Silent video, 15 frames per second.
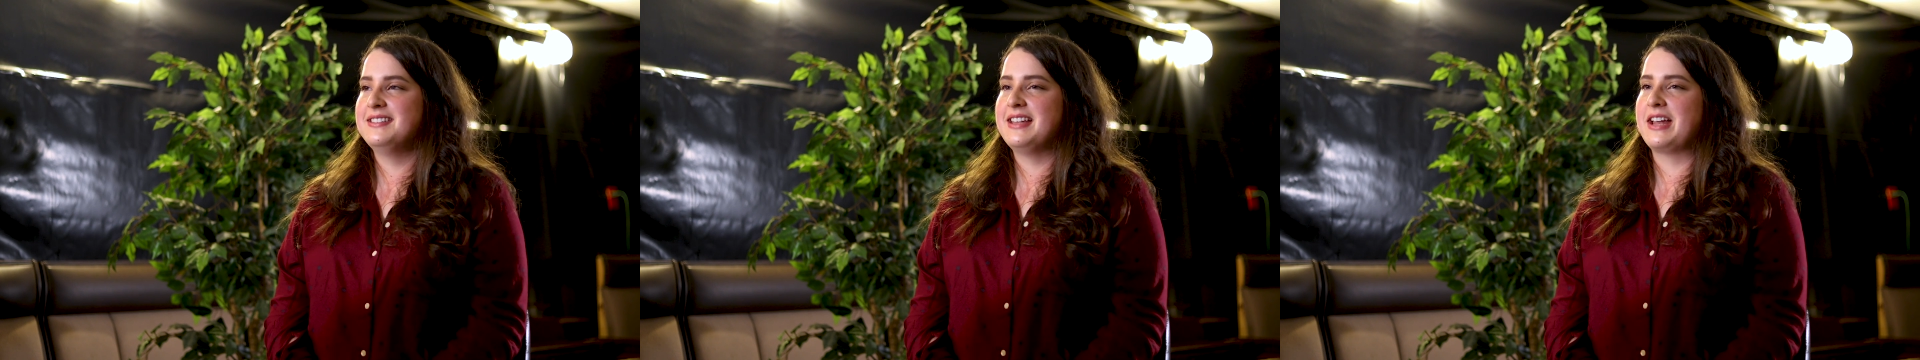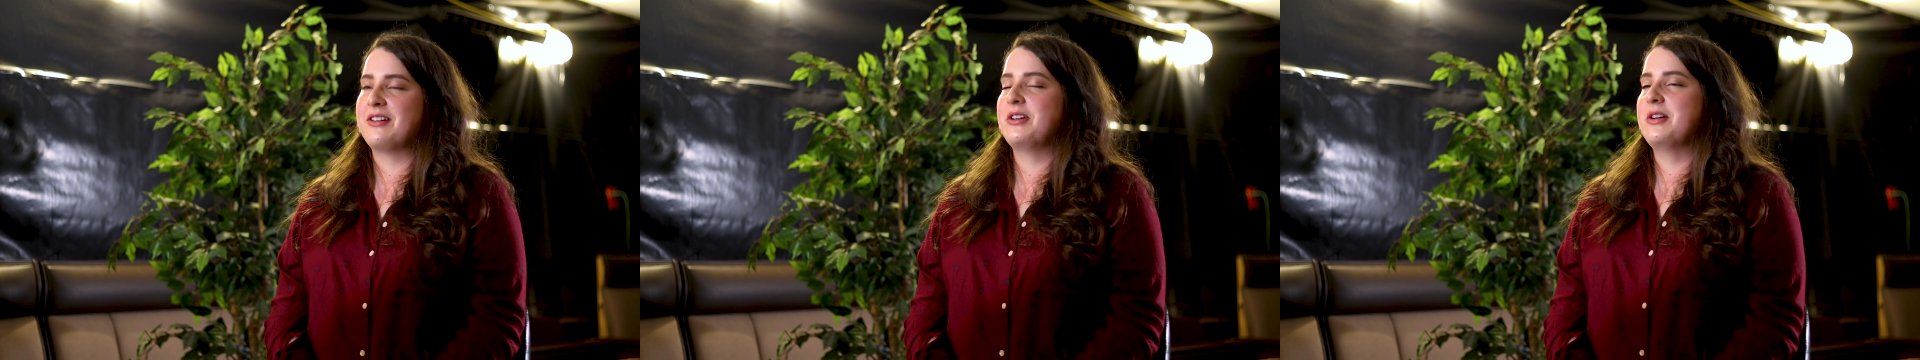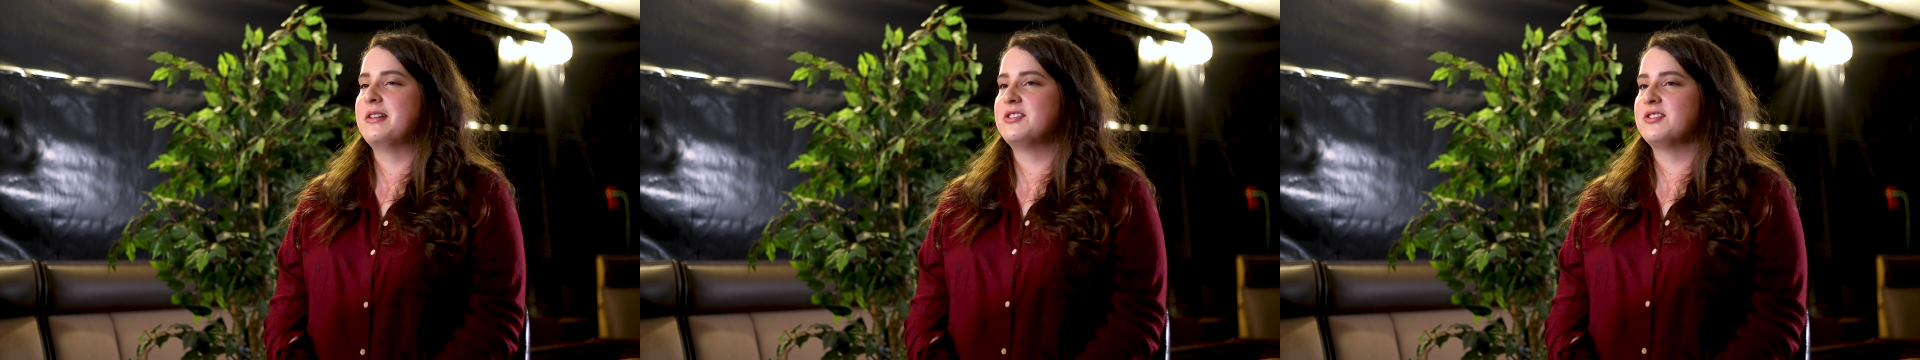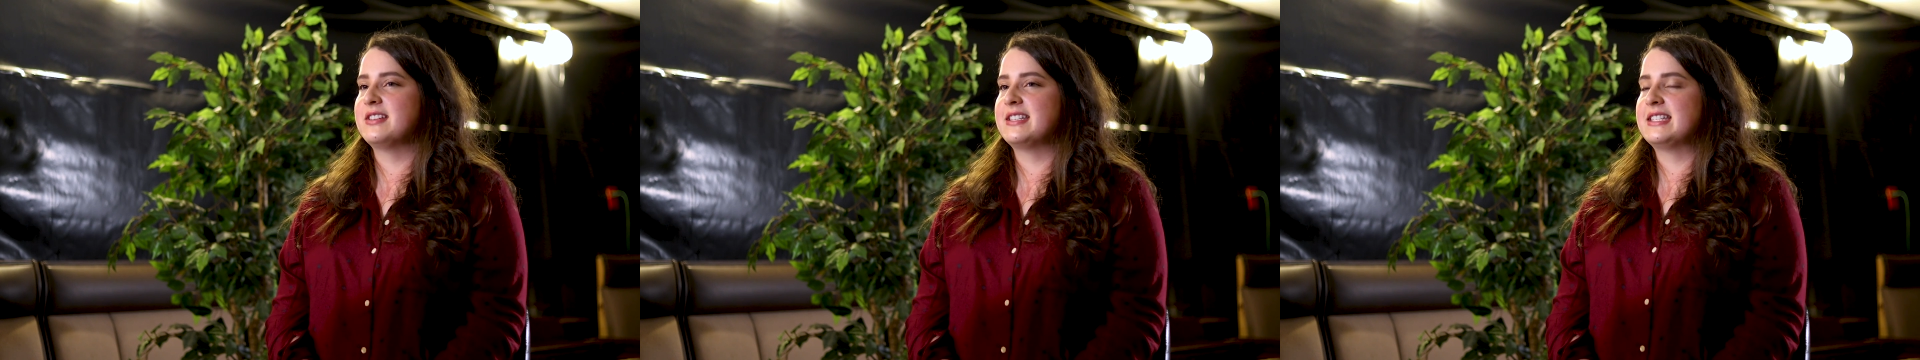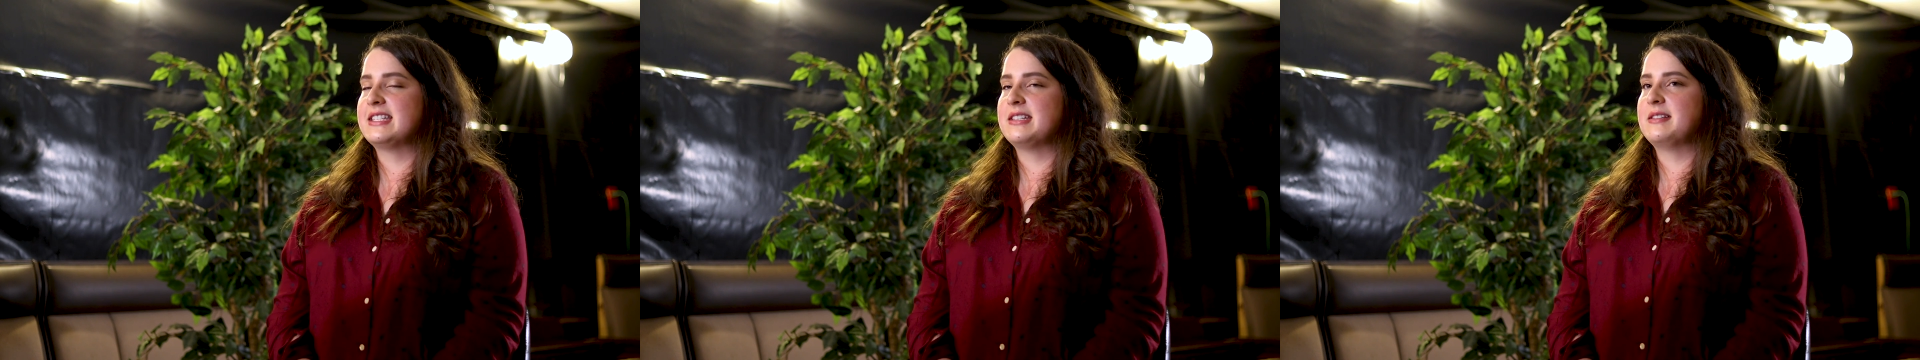I don't know, it's
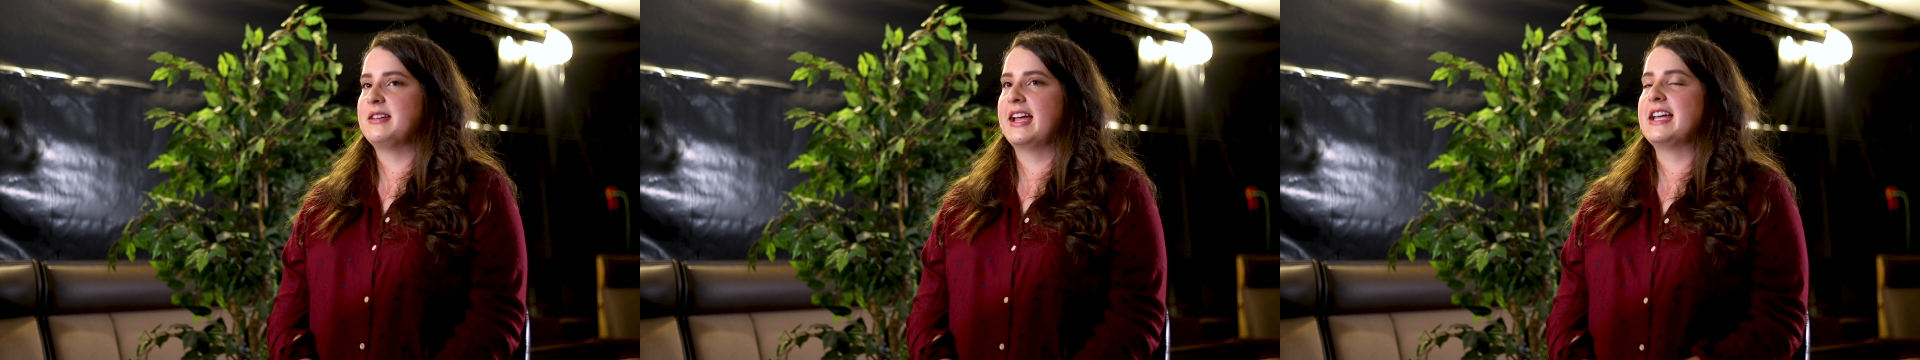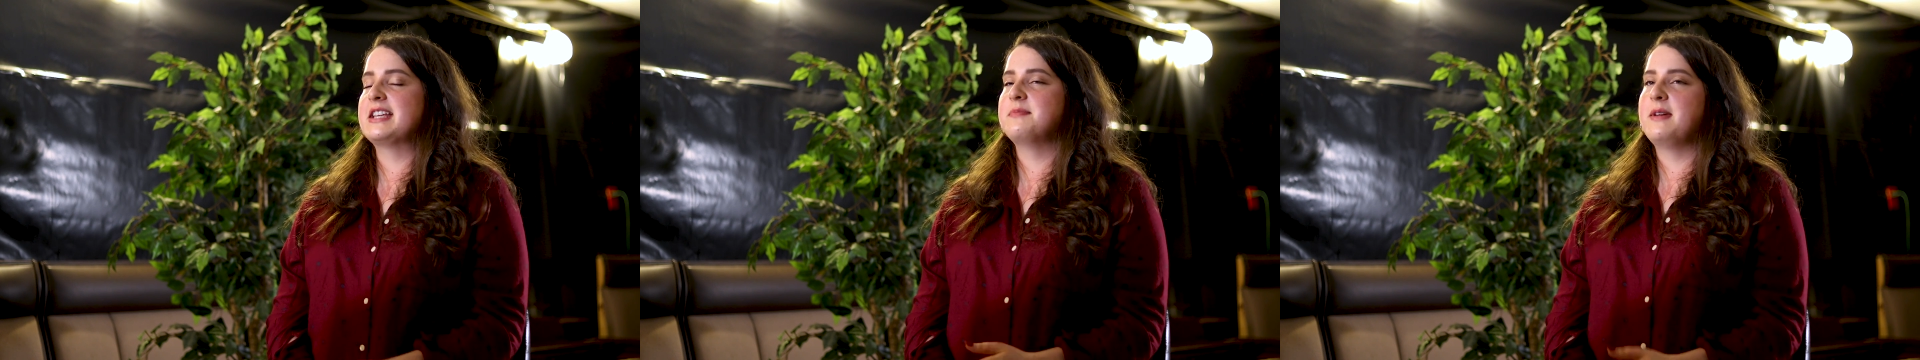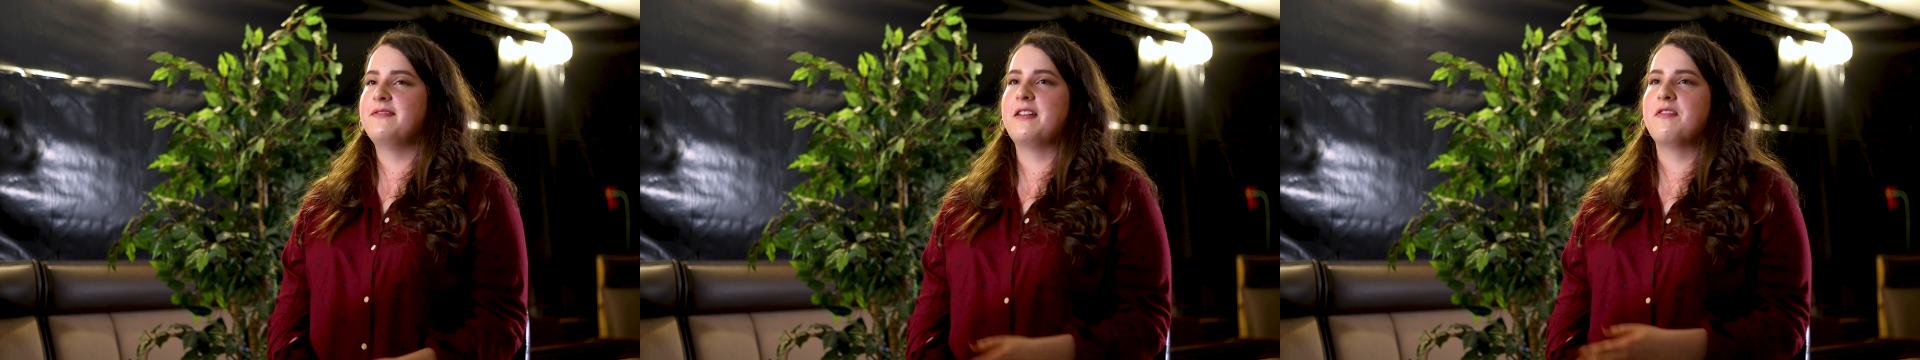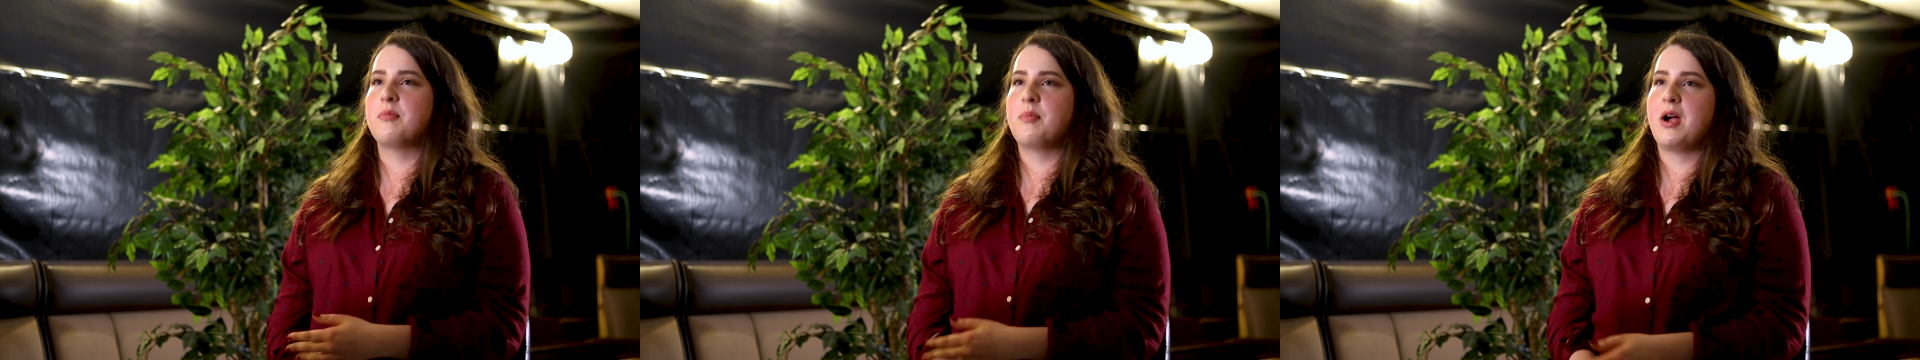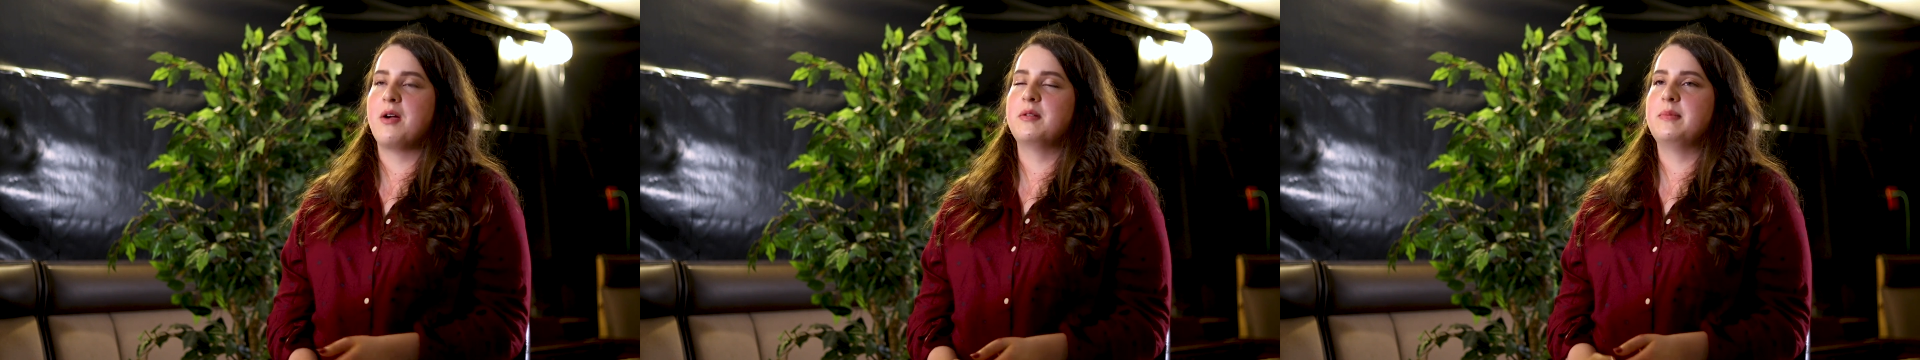just I guess my favorite part